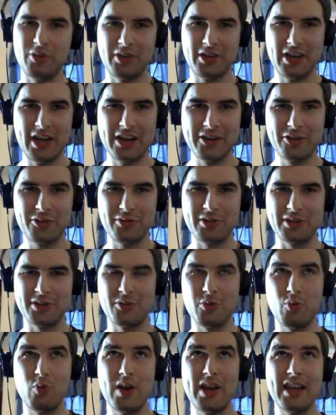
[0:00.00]
countries,
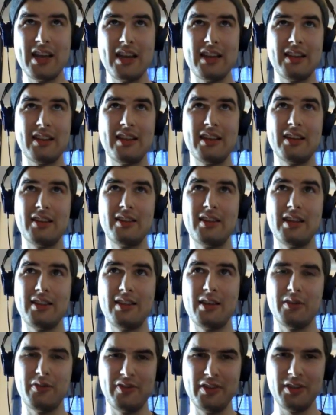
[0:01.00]
the way that
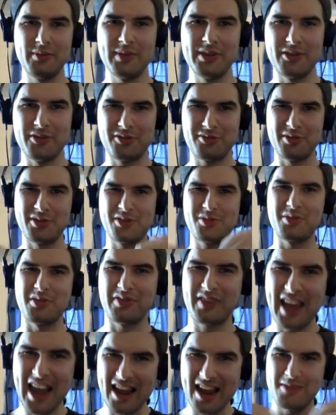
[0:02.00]
their film industry sort
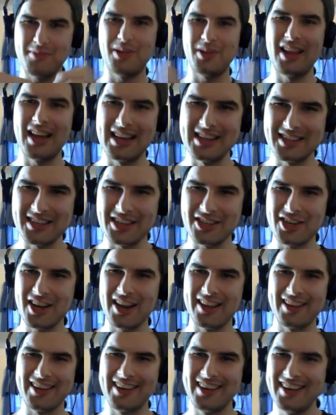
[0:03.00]
of cannibalize each
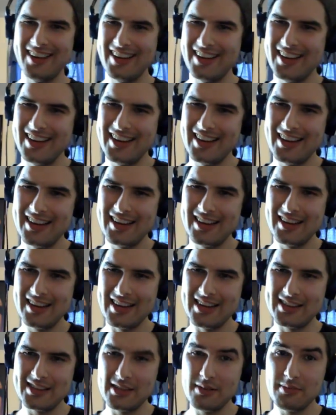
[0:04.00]
other.
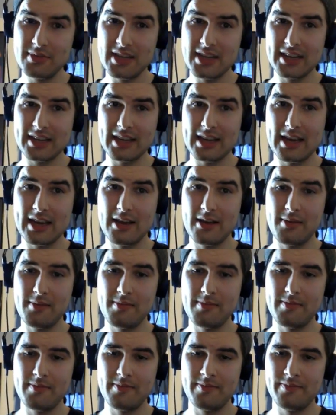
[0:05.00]
It seems like
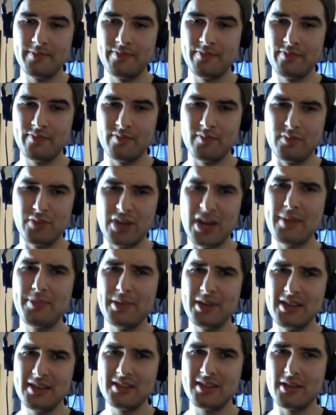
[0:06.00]

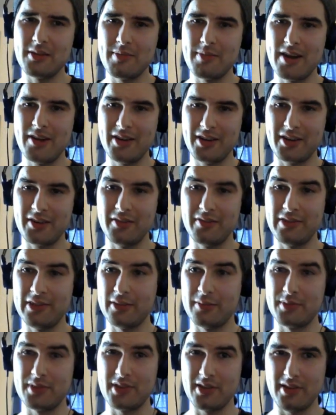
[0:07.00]
Japanese and American
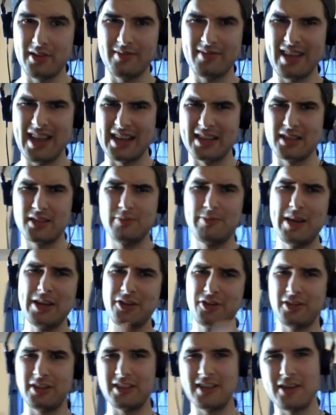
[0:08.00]
films
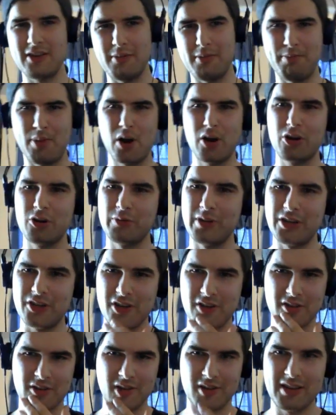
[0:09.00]
especially tend to borrow each
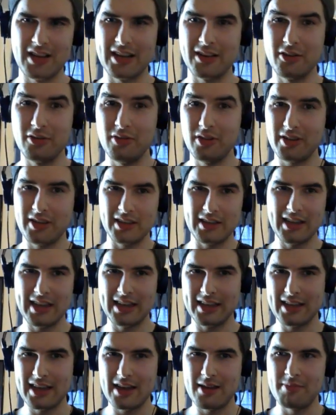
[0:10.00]
other a lot. You look at like